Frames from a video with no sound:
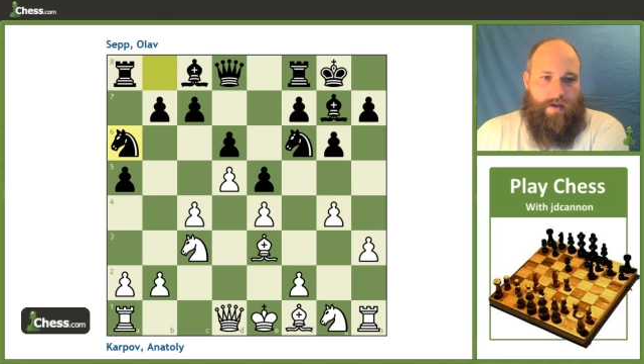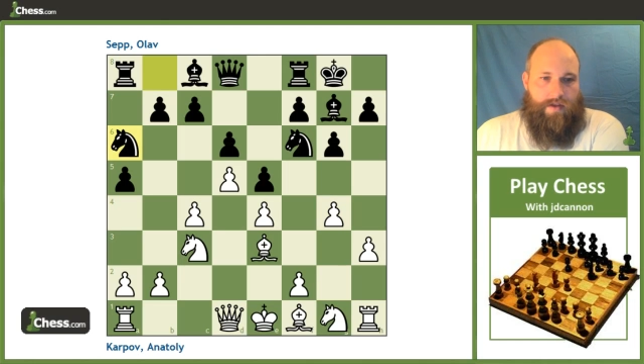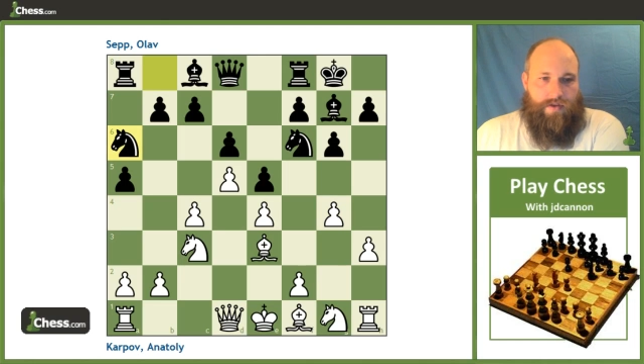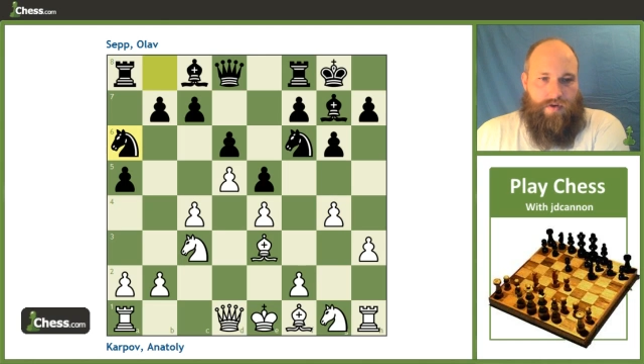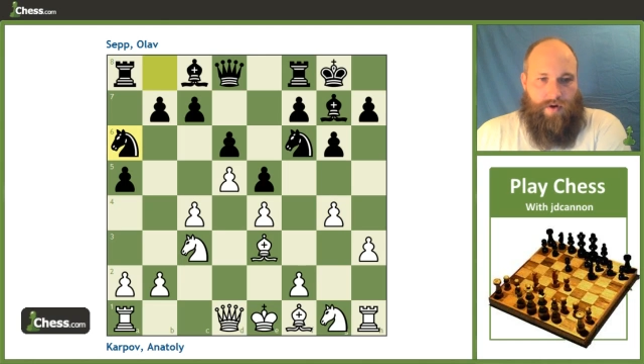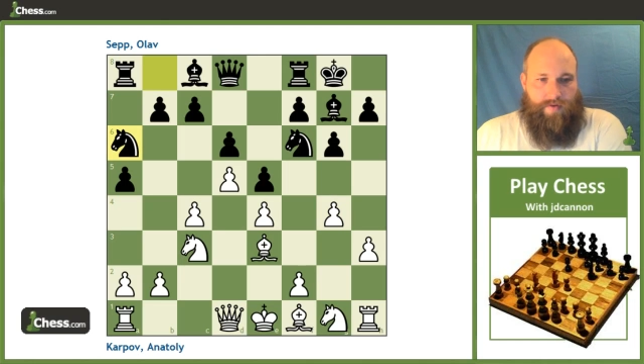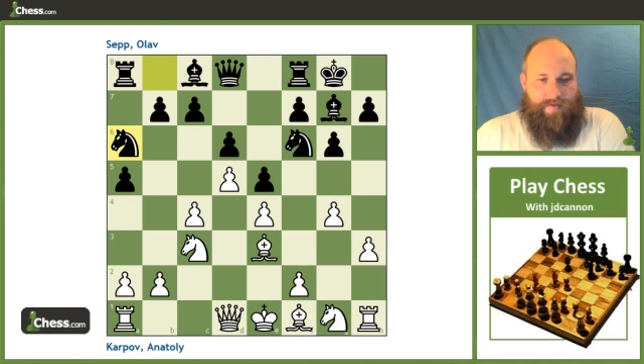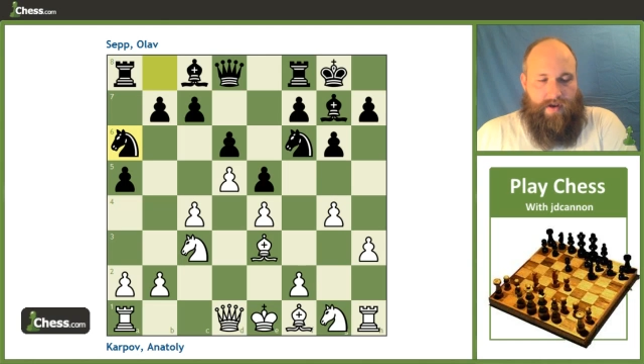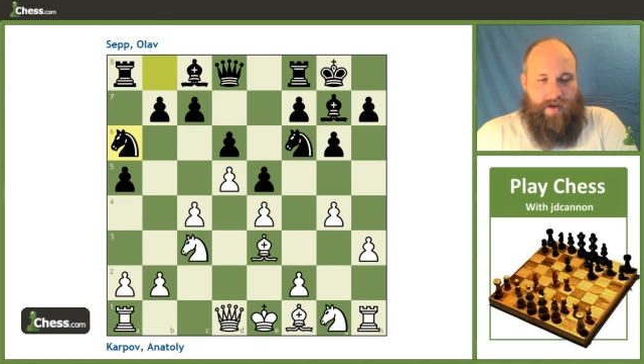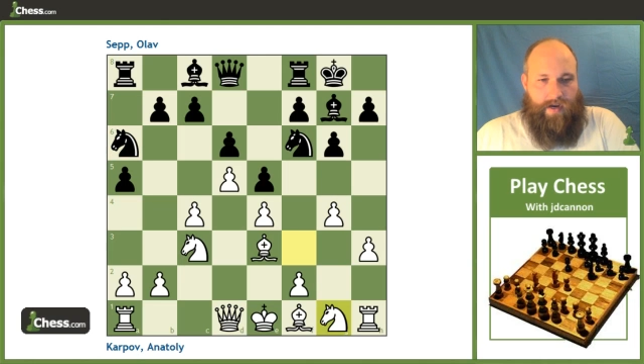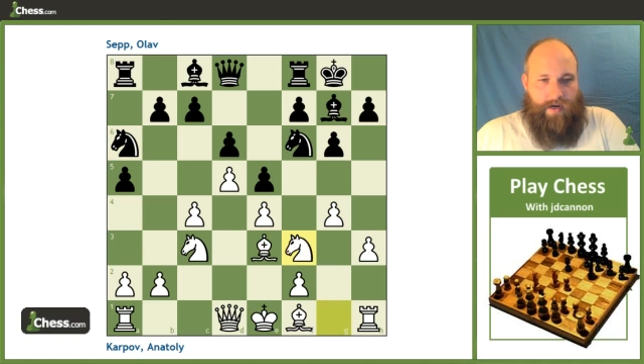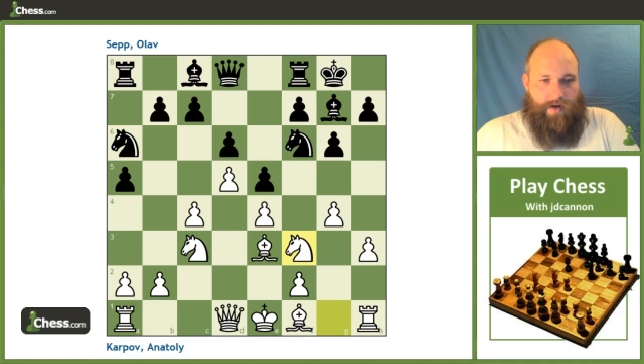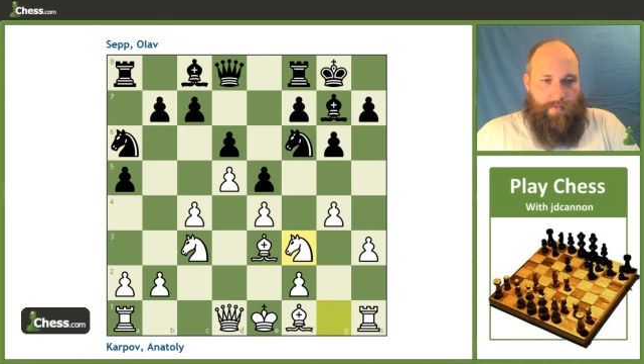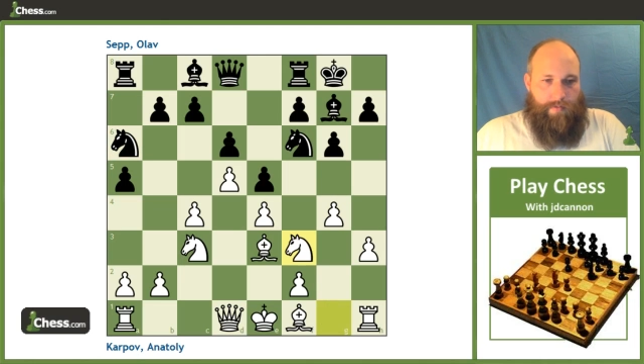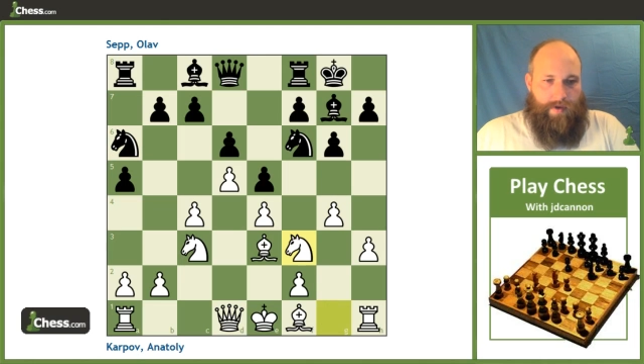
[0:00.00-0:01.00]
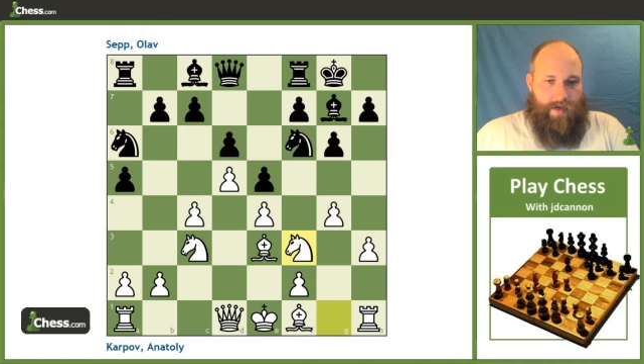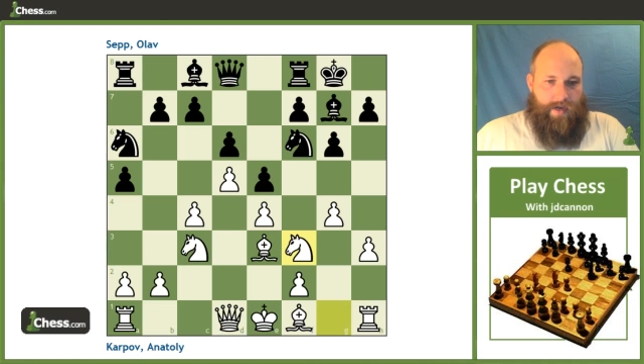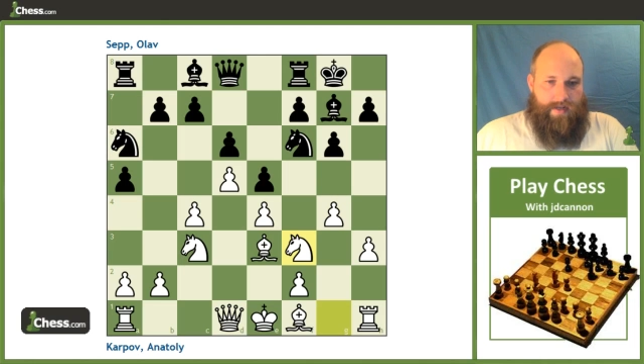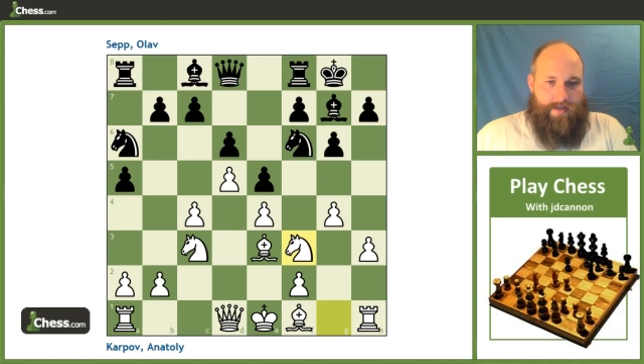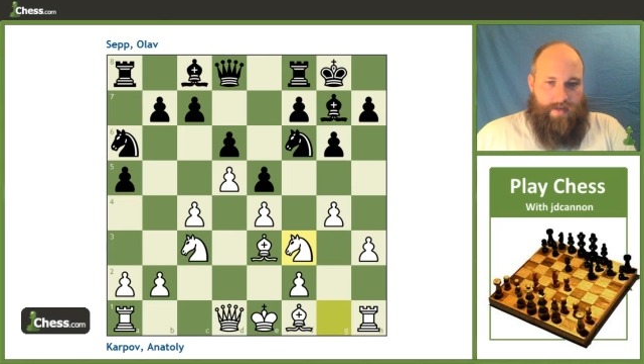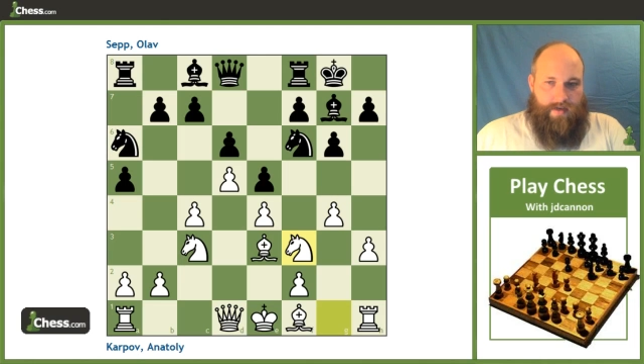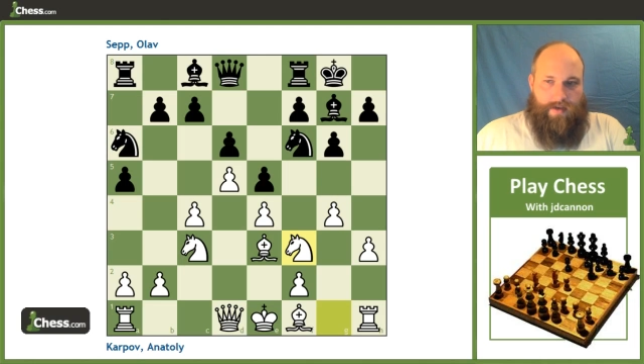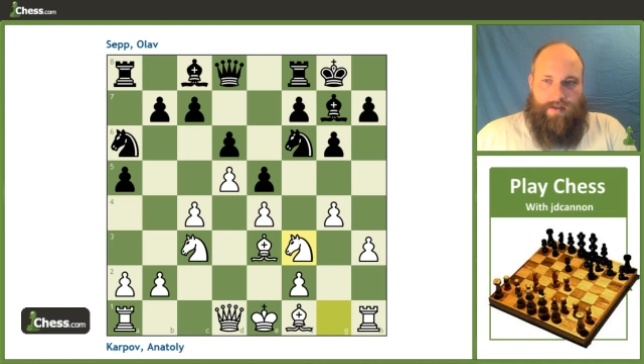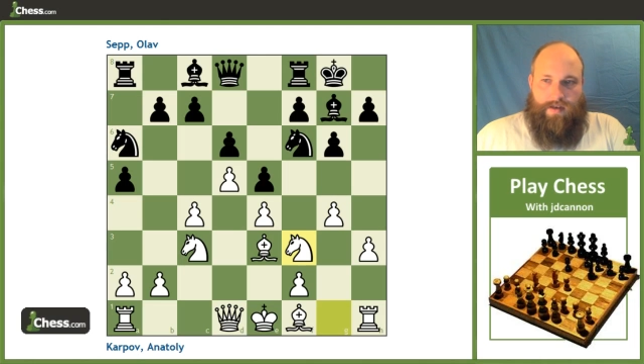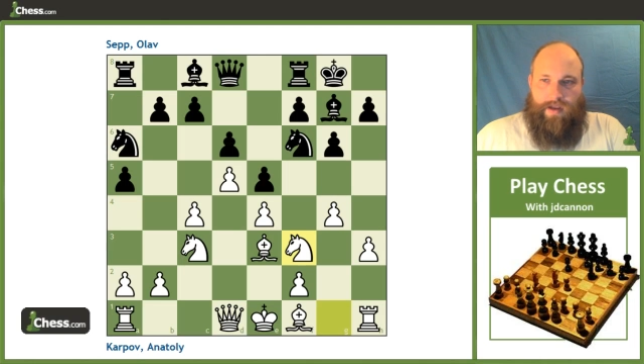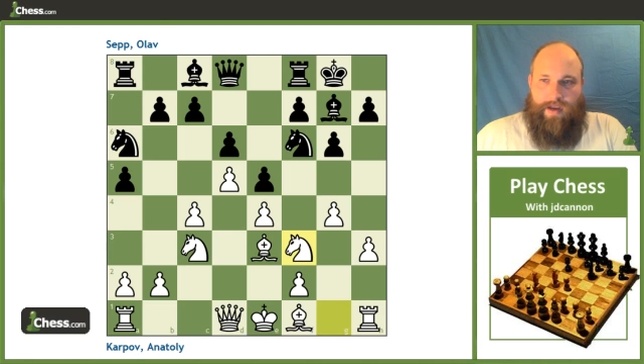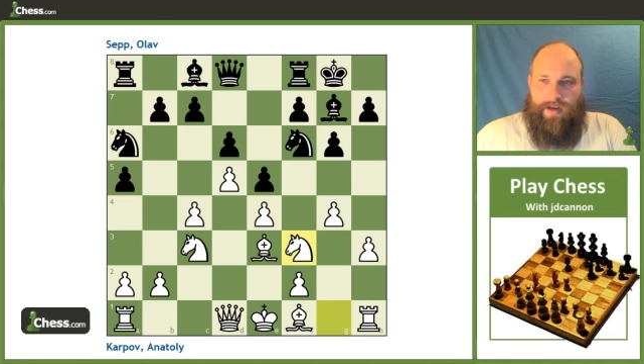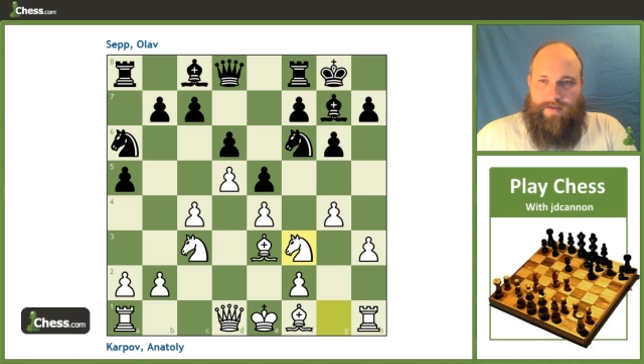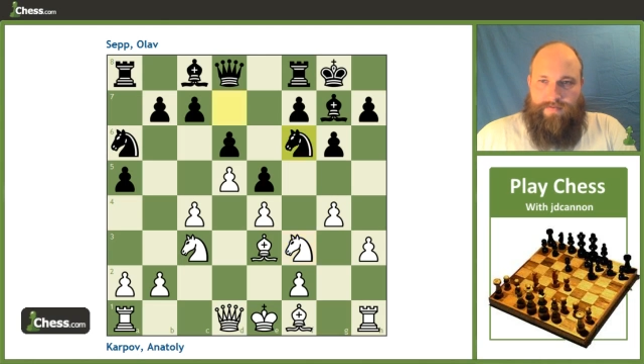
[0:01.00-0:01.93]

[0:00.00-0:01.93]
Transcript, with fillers: So after here, we got uh, knight f